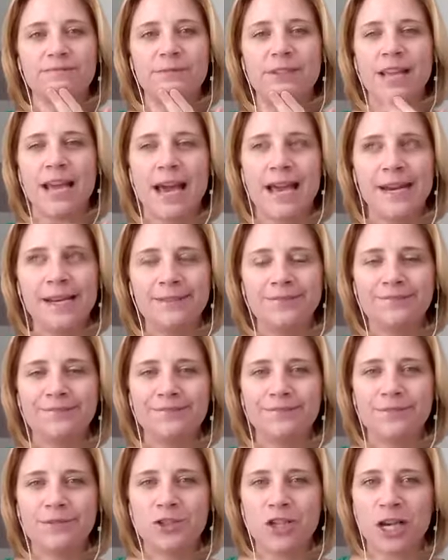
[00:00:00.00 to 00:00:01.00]
You got it?
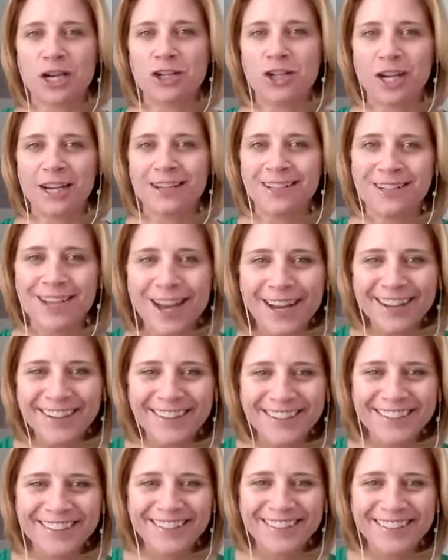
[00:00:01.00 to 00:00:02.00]
Check, check, and check.
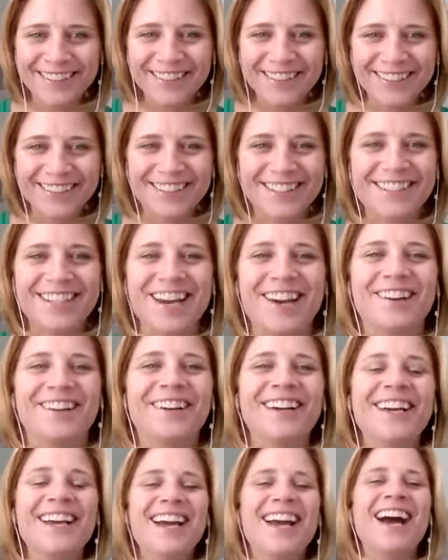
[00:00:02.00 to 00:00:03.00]
So